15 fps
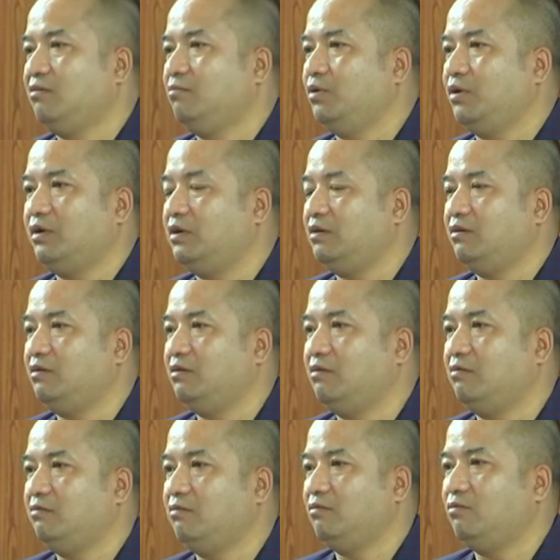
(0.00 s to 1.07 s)
But
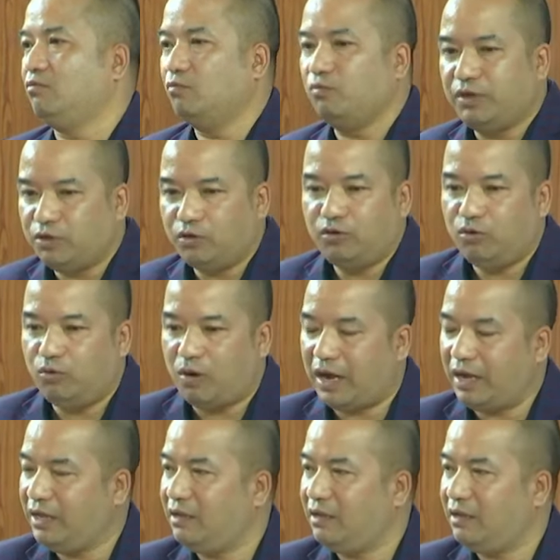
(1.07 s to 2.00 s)
we don't know why